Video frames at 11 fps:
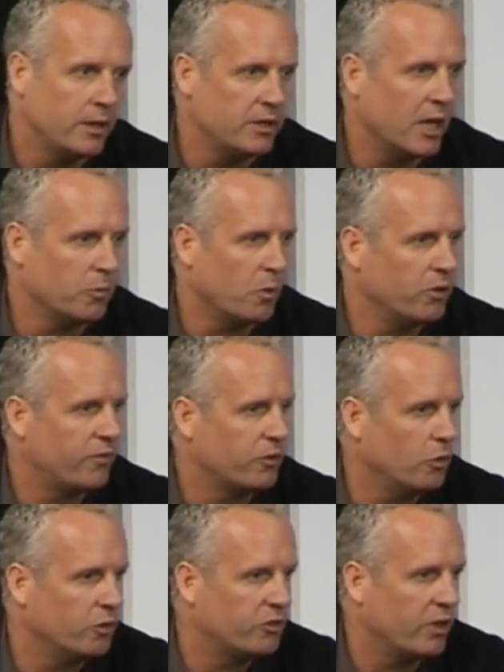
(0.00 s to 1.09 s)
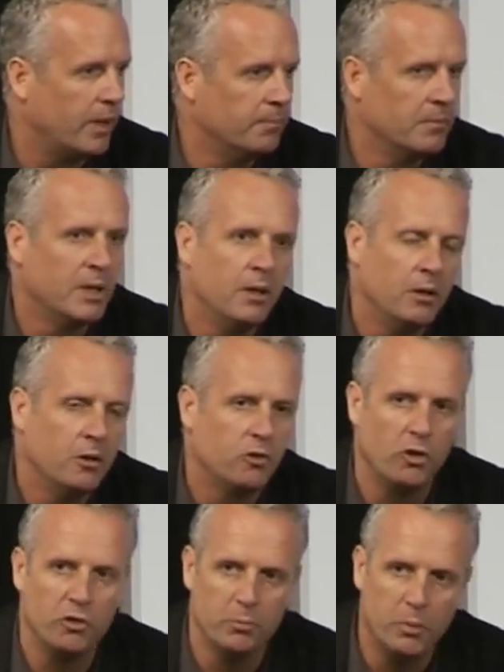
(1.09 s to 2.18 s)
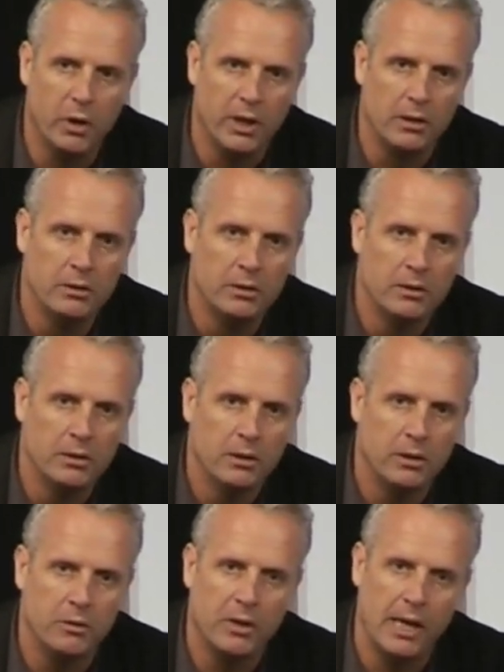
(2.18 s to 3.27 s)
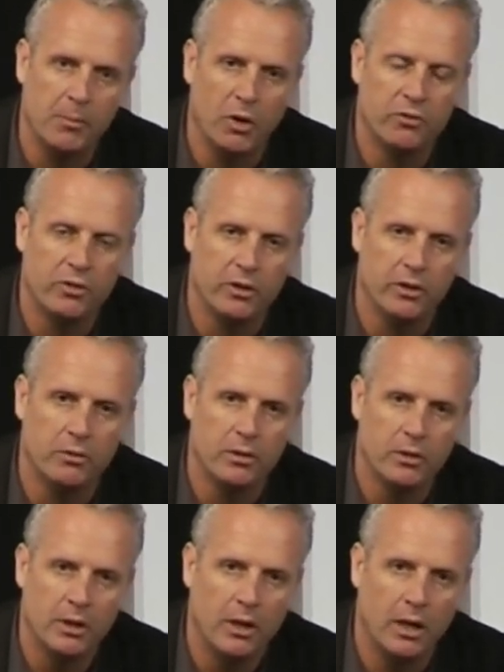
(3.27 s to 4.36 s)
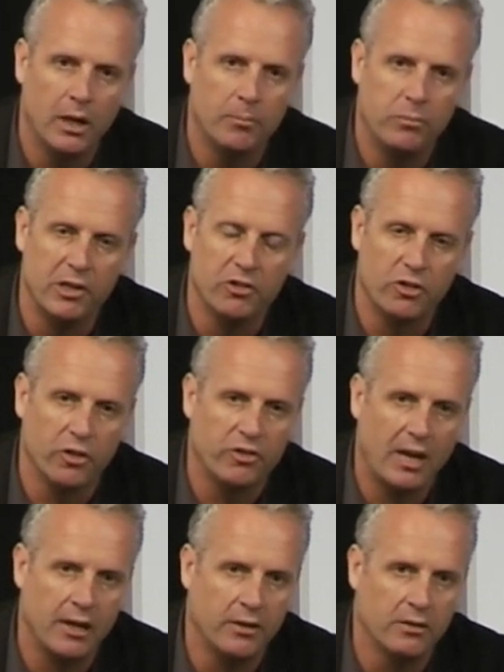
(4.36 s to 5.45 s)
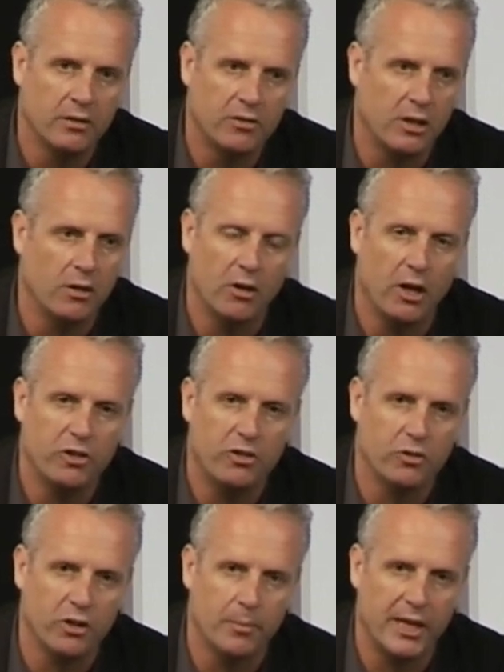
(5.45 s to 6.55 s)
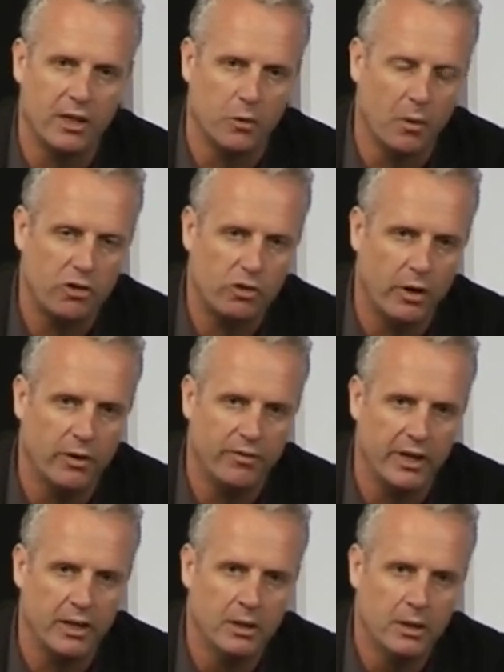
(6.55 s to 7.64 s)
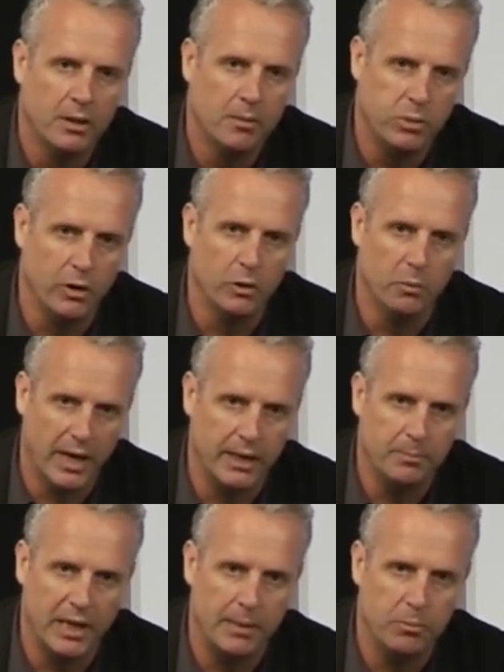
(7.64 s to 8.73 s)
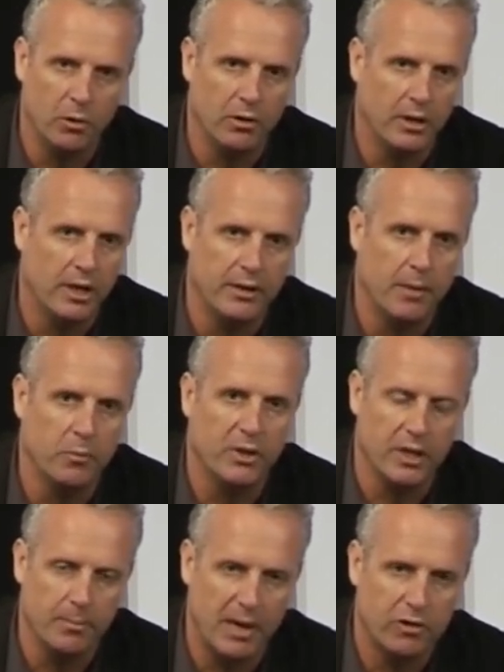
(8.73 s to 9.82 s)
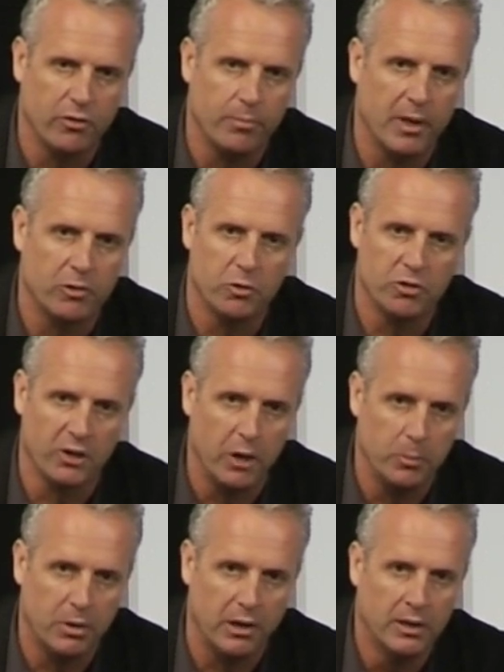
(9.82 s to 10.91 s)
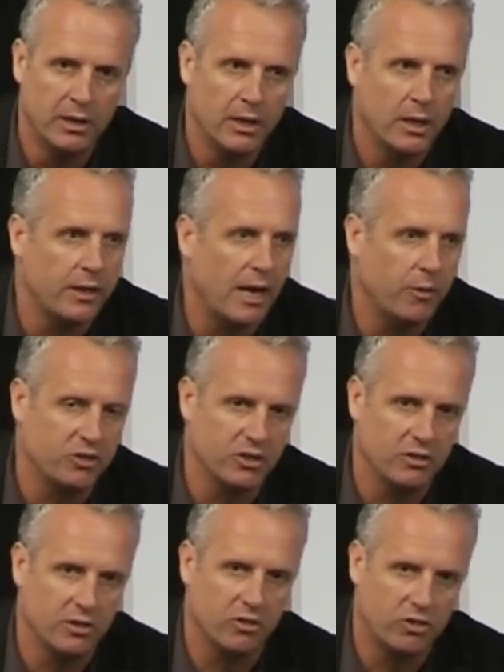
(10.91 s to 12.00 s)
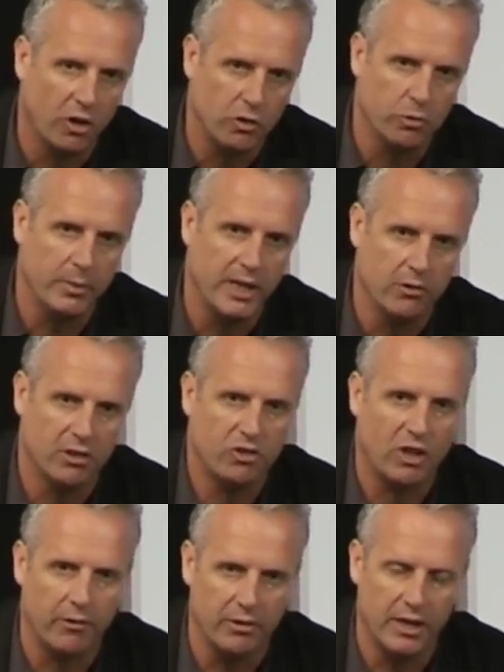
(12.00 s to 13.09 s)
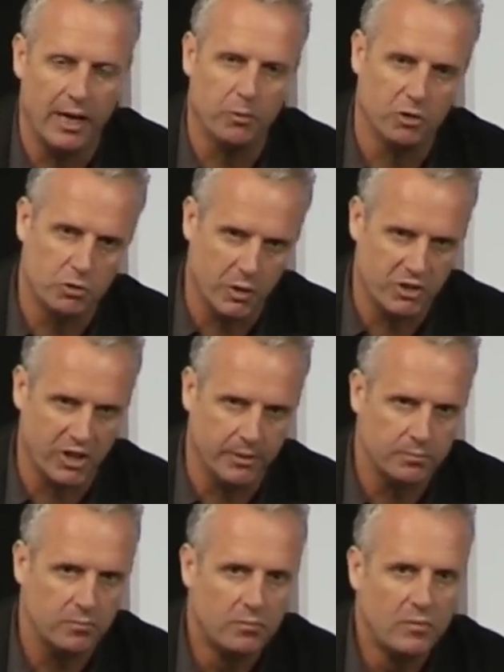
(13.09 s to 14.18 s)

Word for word: And the other one, of course, um, Susan Boyle, who came on to um, Britain's Got Talent, didn't look like she was going to make a great show of it, blew away people, and then within a matter of months was on Oprah. And that was the social media accelerant there was Twitter,